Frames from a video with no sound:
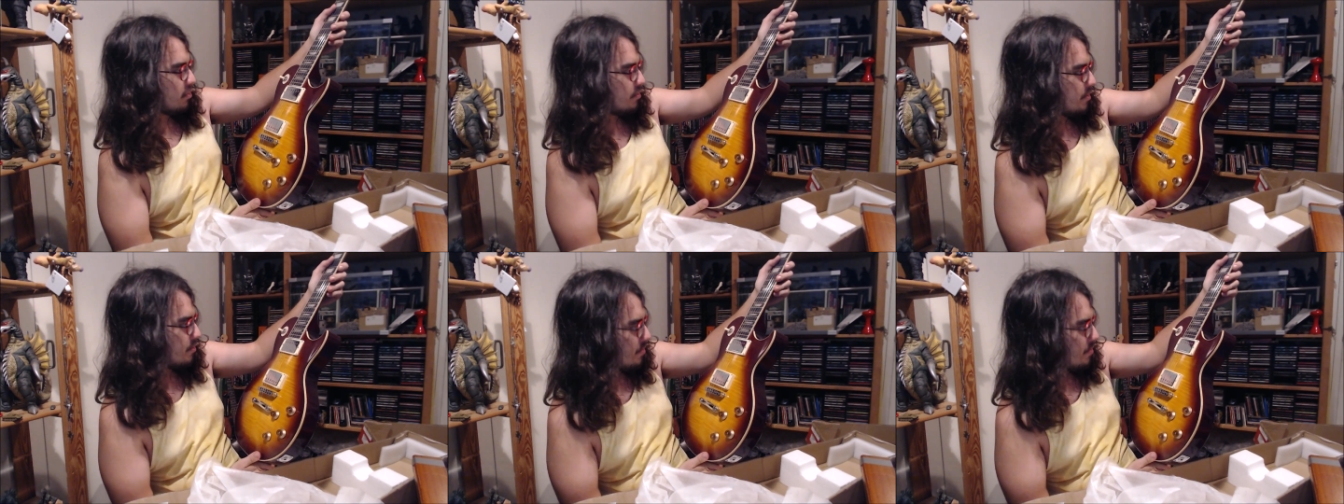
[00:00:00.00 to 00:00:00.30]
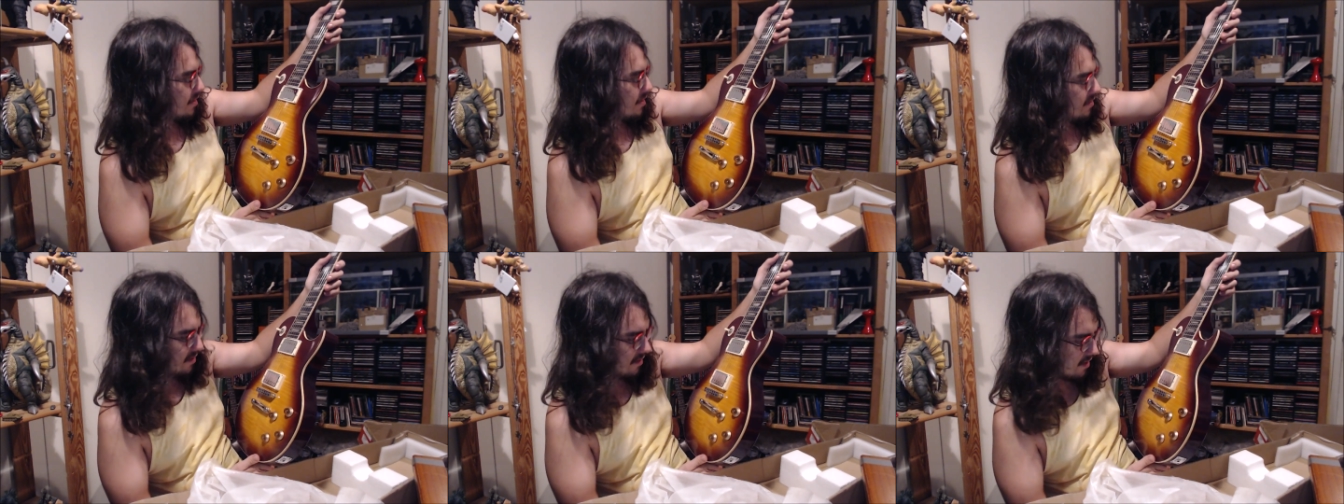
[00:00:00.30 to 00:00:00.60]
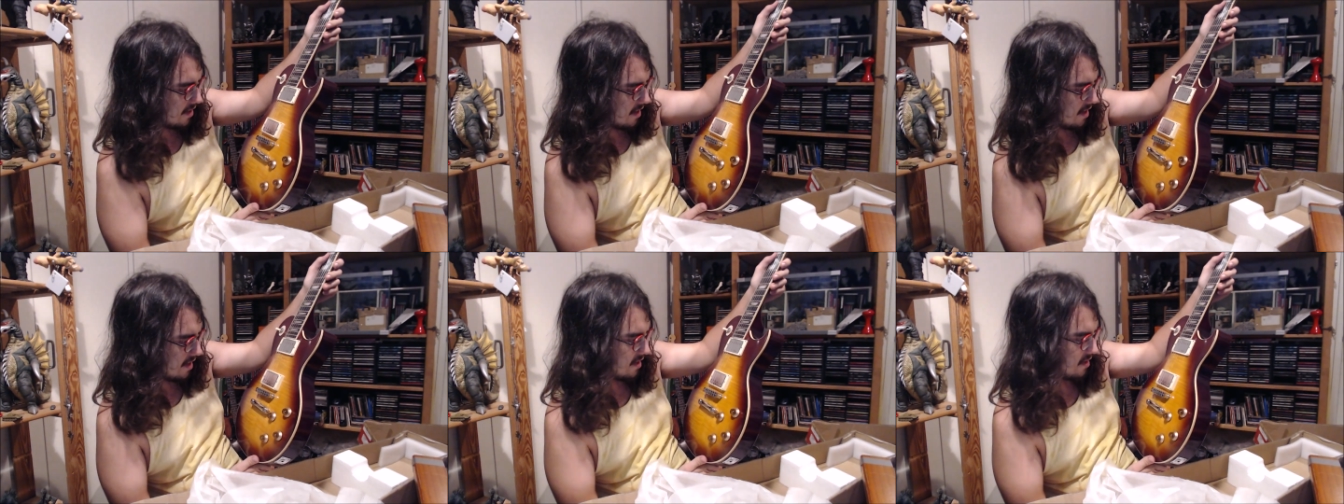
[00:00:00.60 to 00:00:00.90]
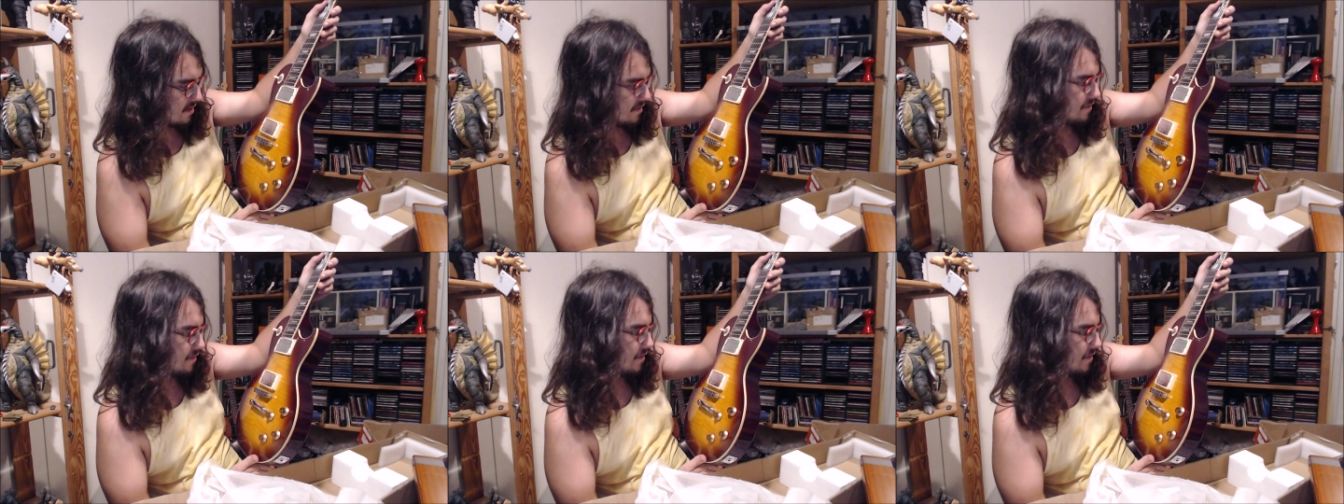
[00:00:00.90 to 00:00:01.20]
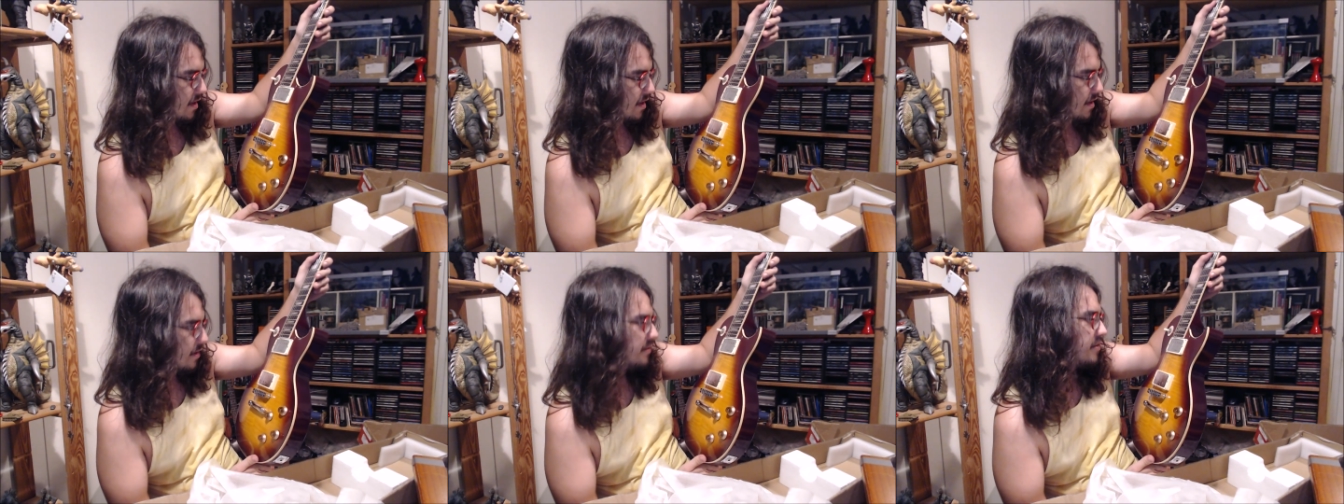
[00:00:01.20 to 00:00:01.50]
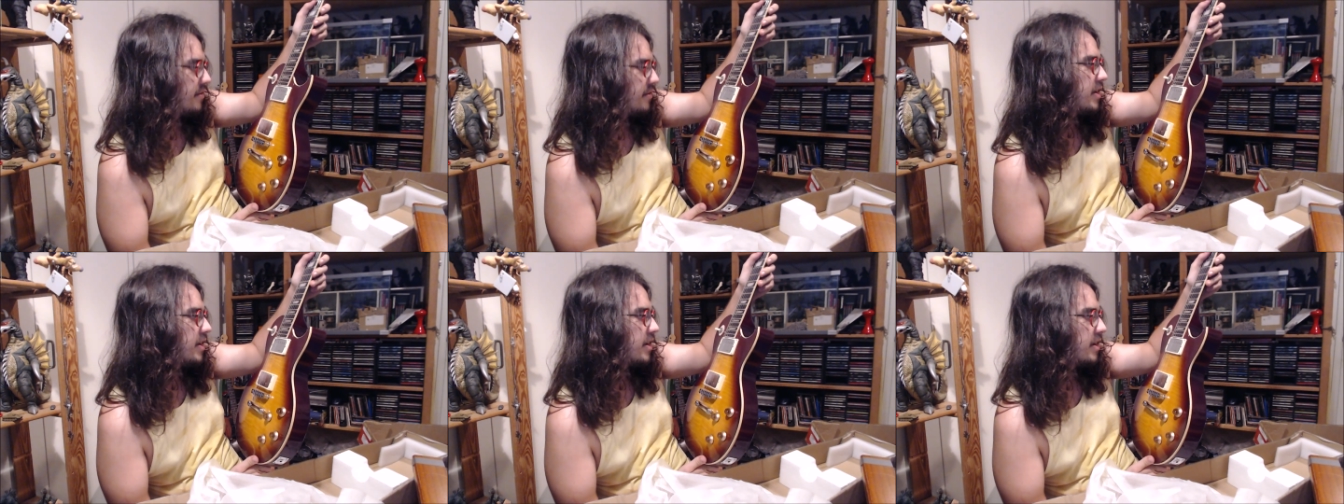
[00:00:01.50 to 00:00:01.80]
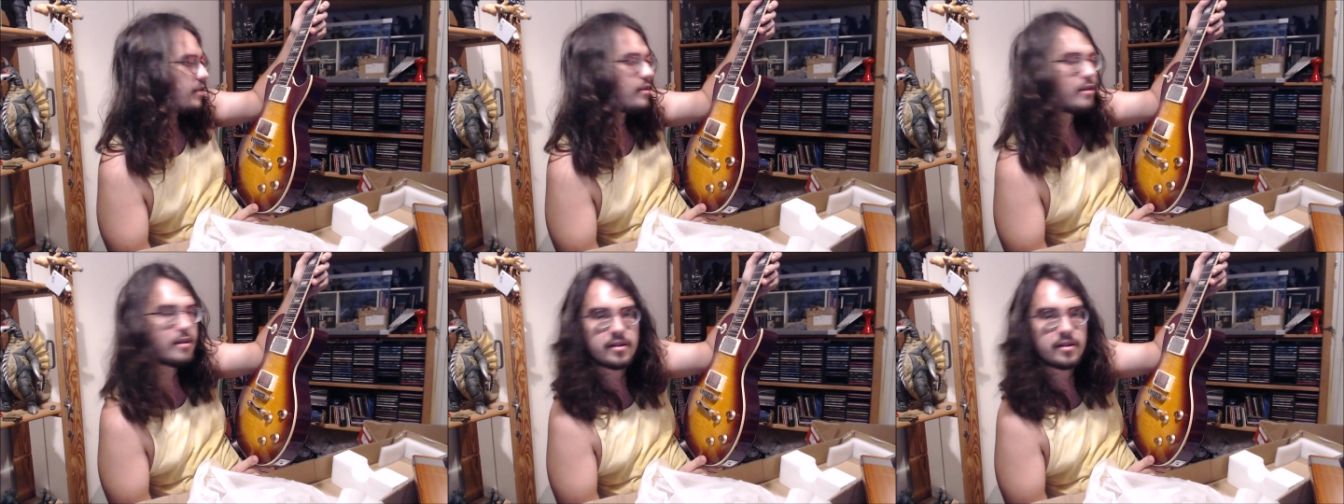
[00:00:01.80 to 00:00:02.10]
but once you kind of see
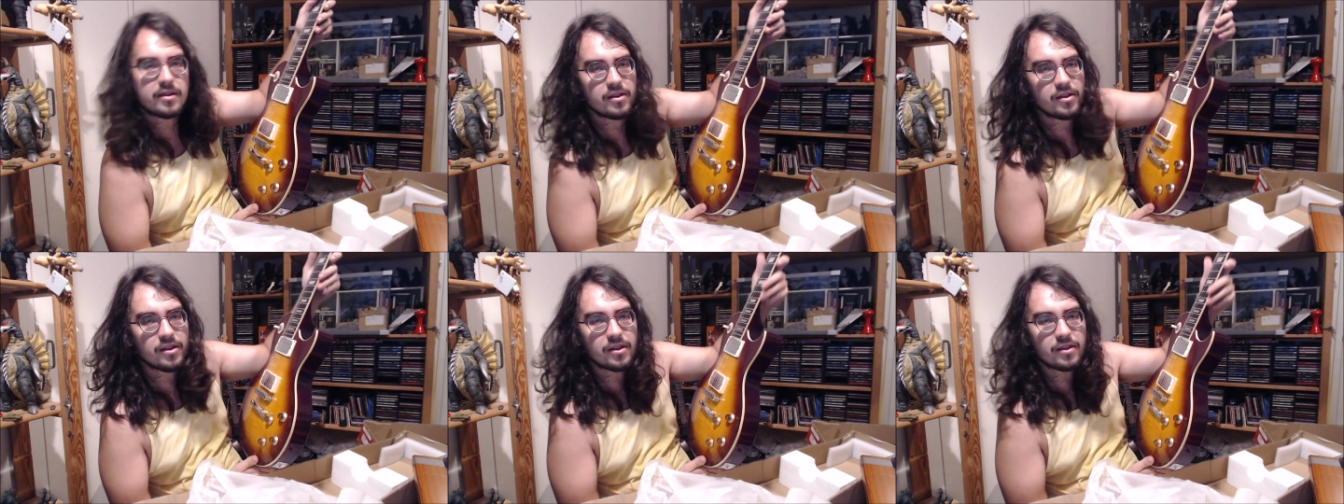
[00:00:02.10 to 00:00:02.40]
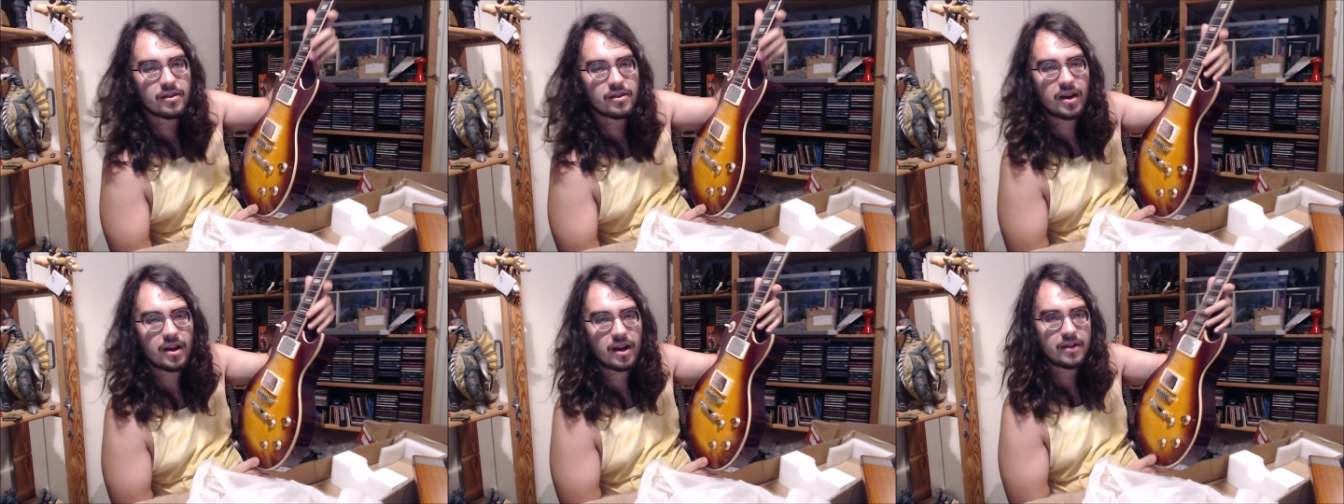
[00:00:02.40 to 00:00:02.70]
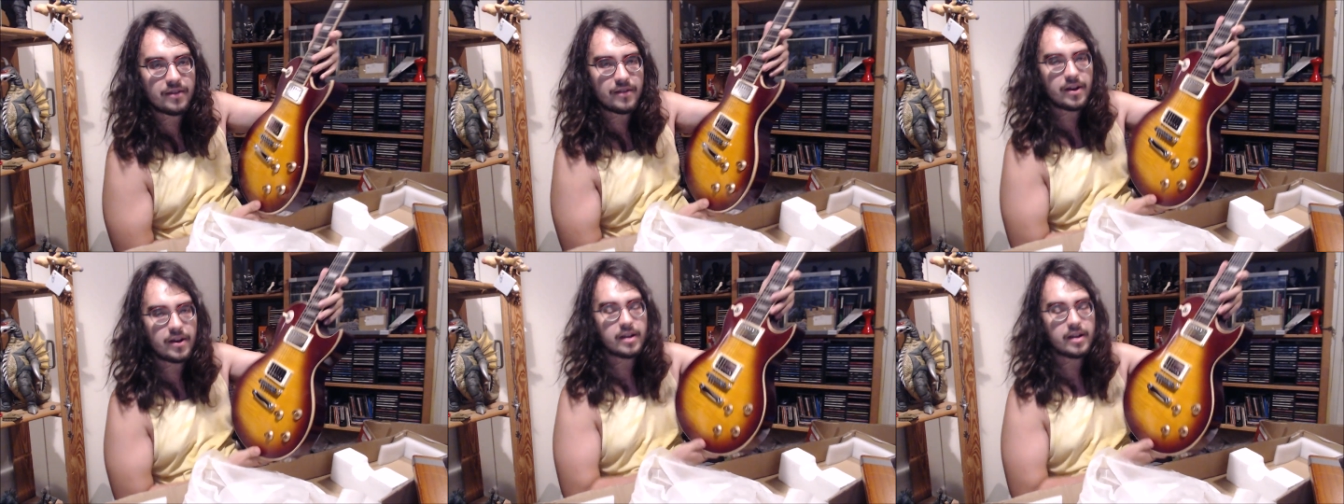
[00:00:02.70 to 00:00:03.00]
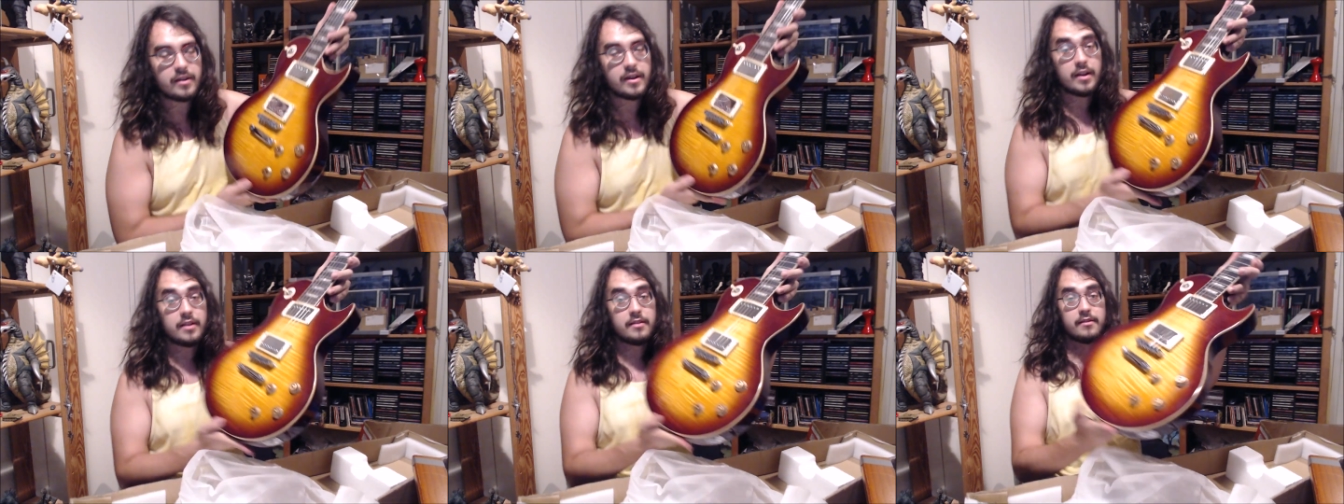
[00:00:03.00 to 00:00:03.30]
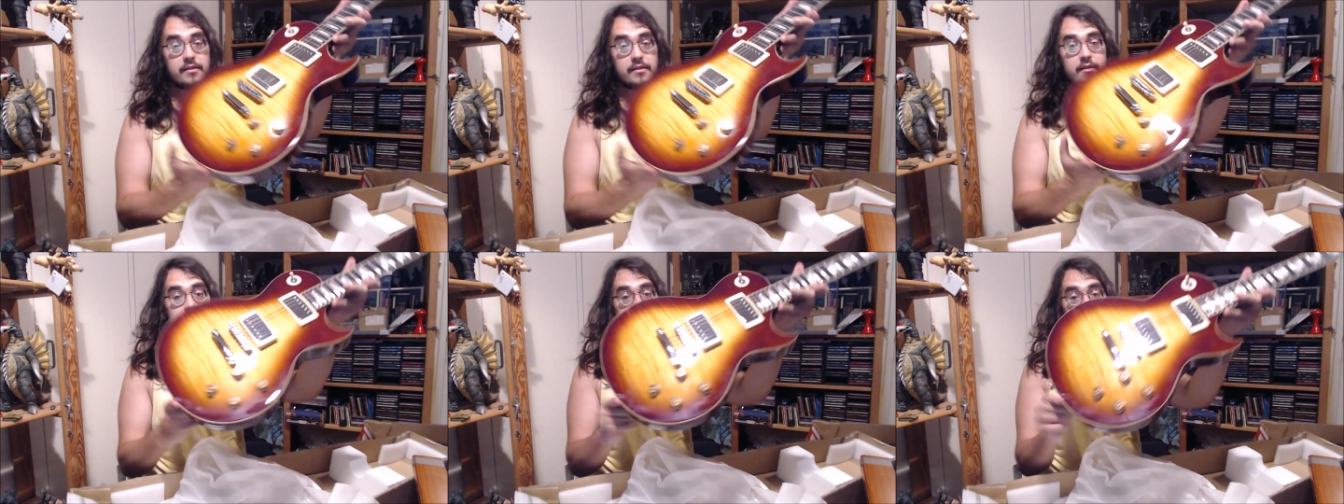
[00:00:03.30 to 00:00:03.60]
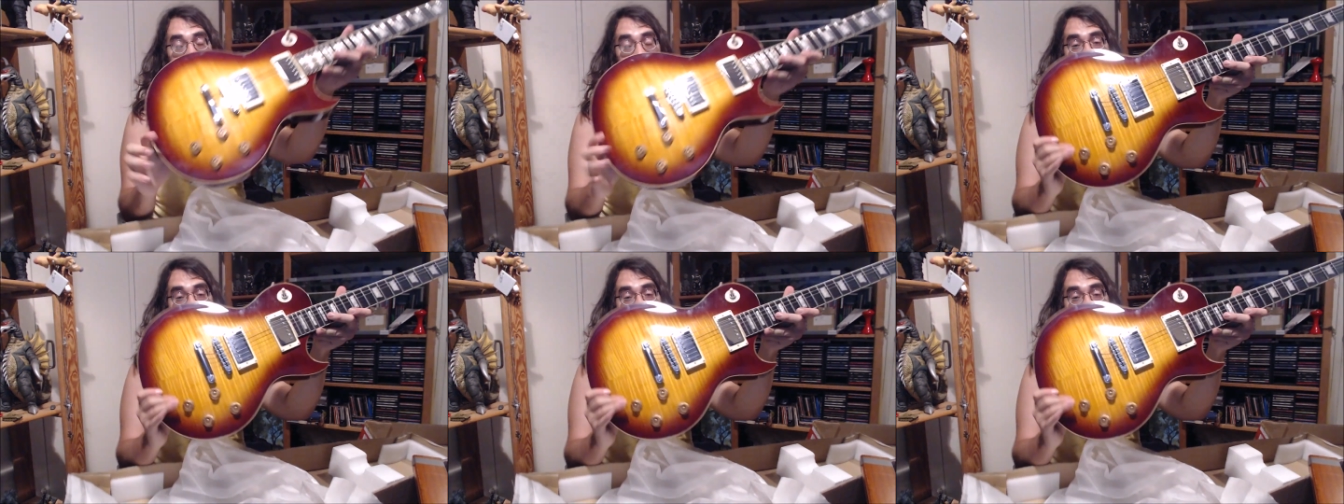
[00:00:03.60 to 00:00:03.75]
it, it's kind of hard to unsee.